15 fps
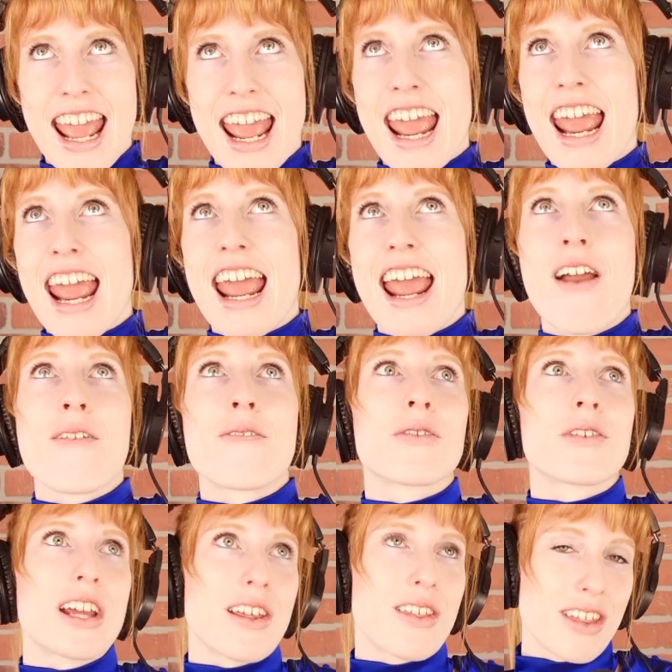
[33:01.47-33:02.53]

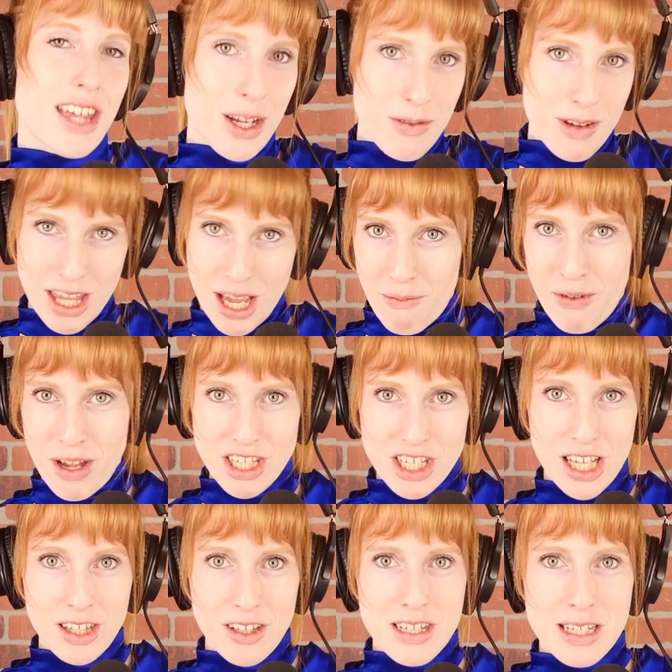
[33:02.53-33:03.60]
everything with FHA
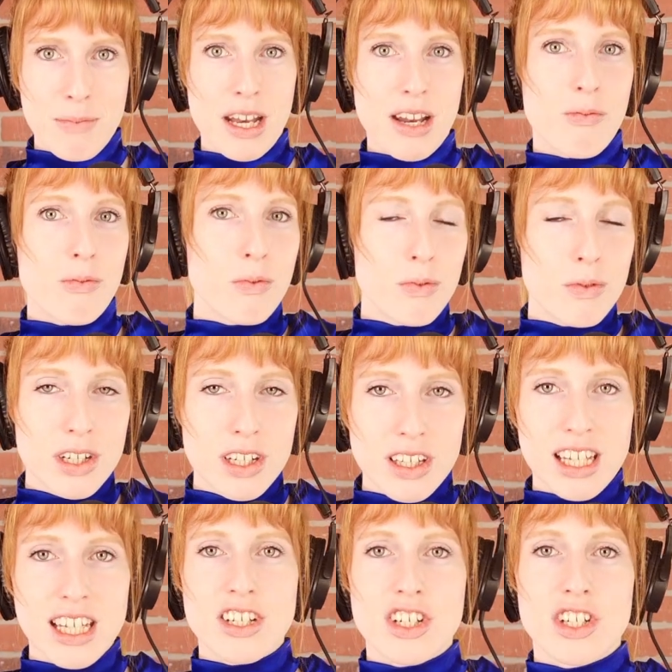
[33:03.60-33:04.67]
loans, but it really
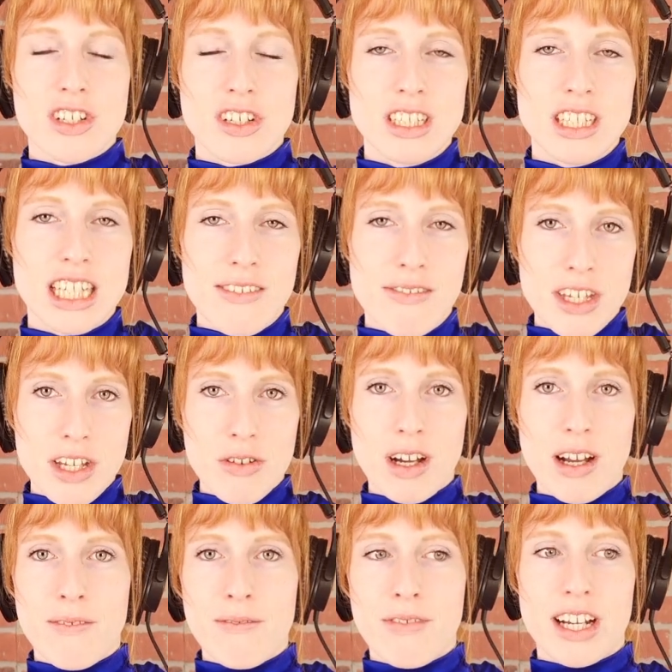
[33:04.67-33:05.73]
should give you a
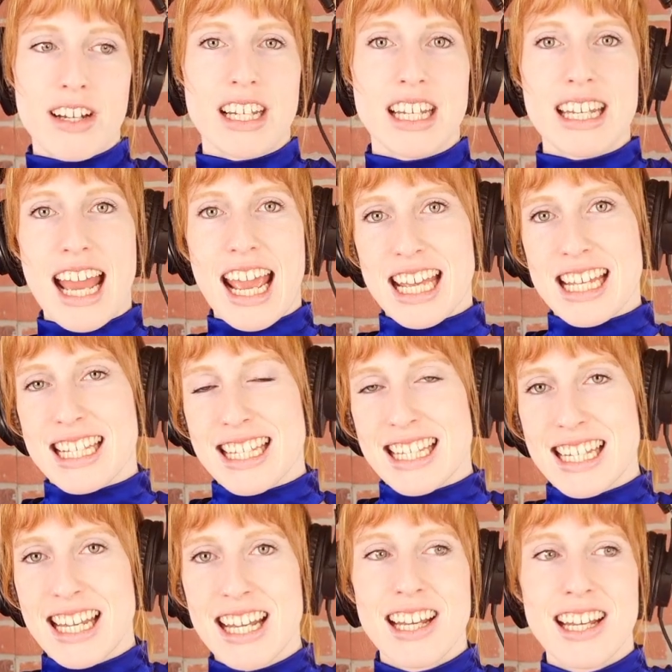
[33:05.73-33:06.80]
very nice
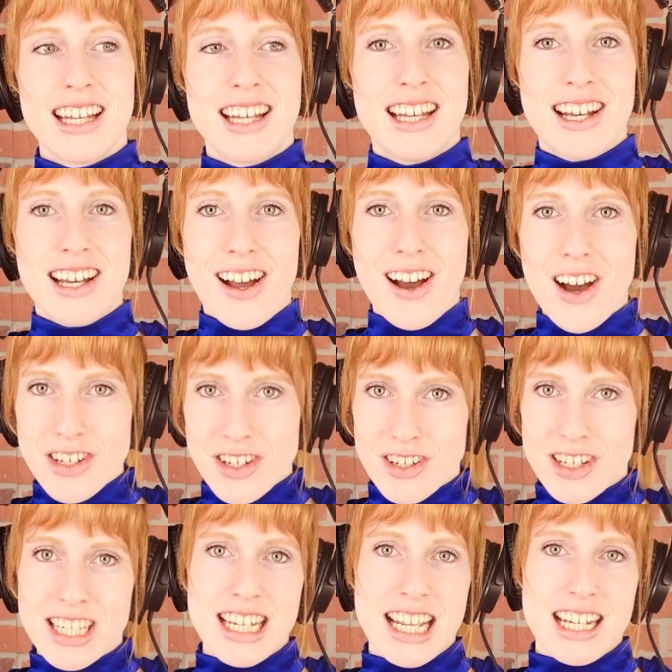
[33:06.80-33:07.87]

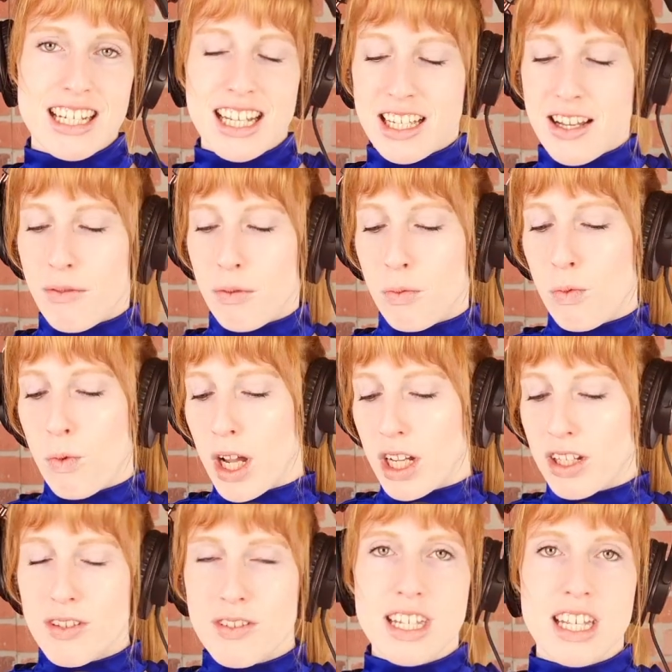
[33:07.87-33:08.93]
understanding of what
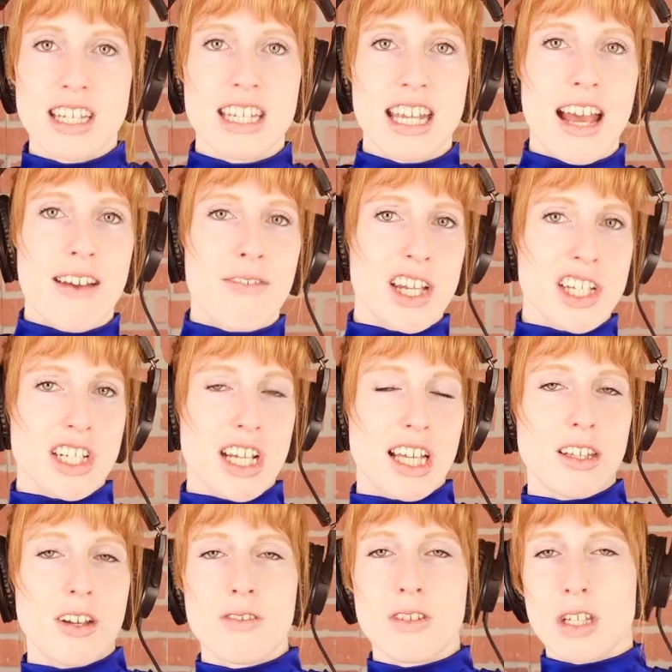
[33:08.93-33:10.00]
goes into FHA
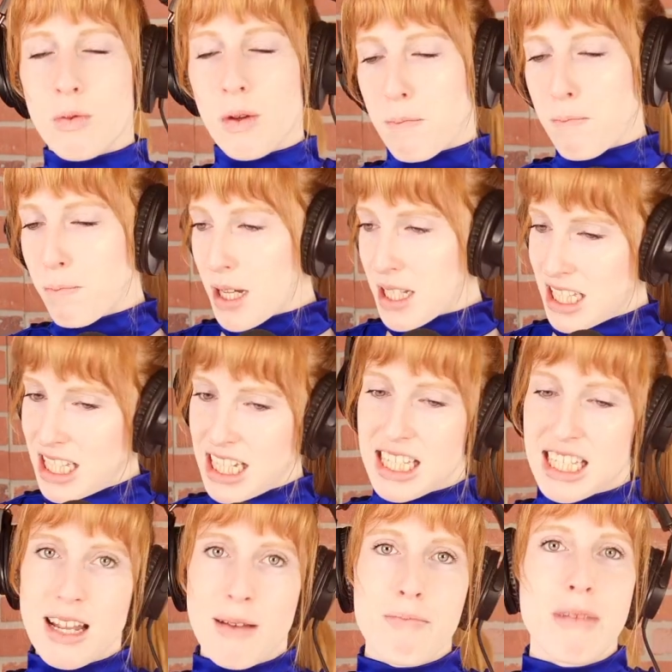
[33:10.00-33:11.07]
loans. We busted
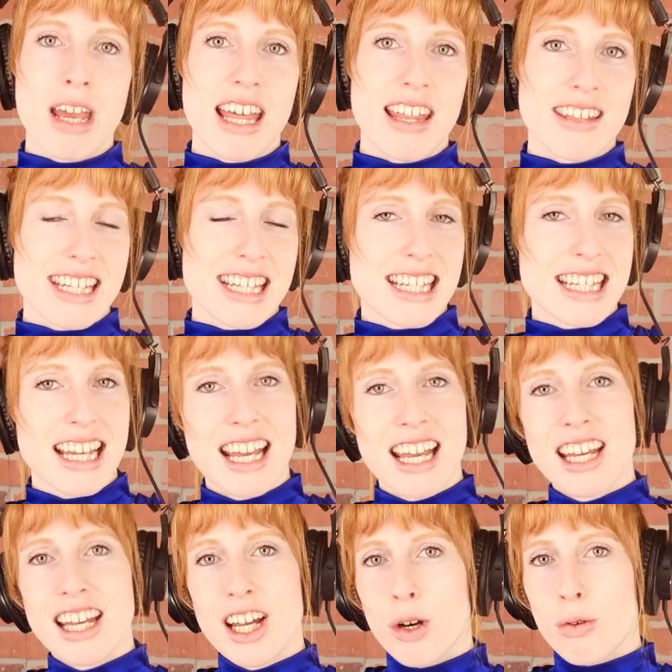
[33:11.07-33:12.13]
some myths.
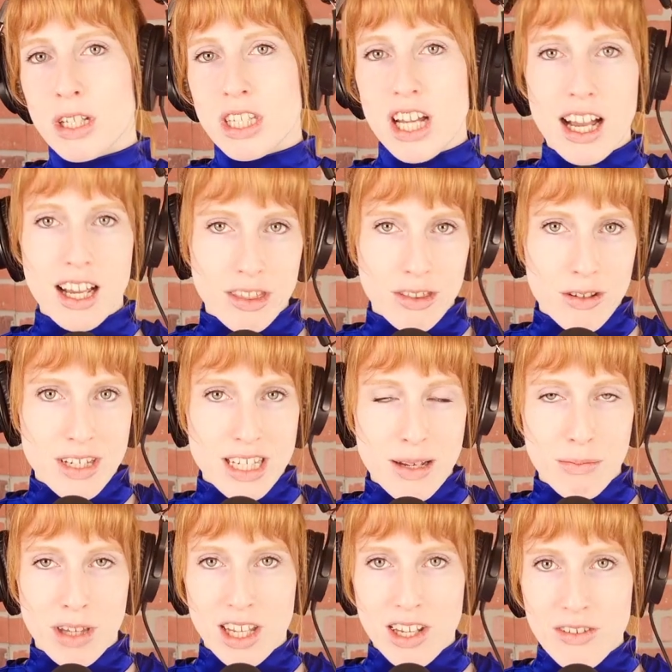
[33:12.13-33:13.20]
We talked through some of
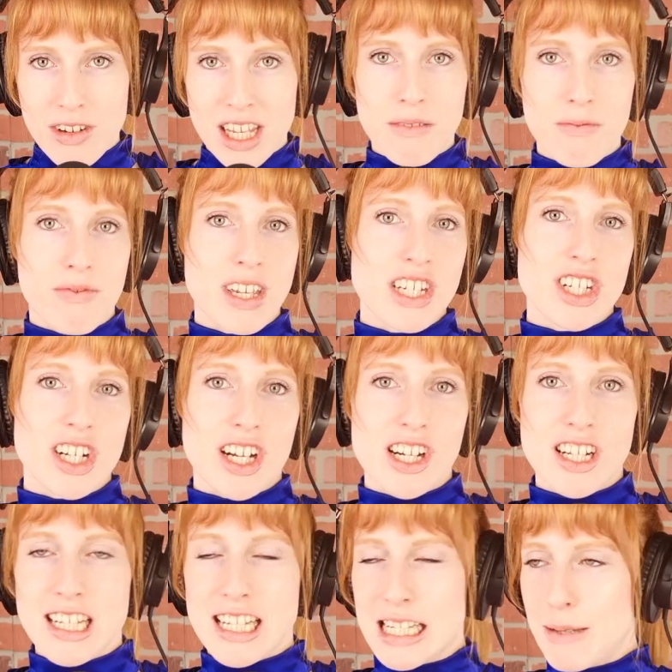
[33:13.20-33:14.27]
the unique features,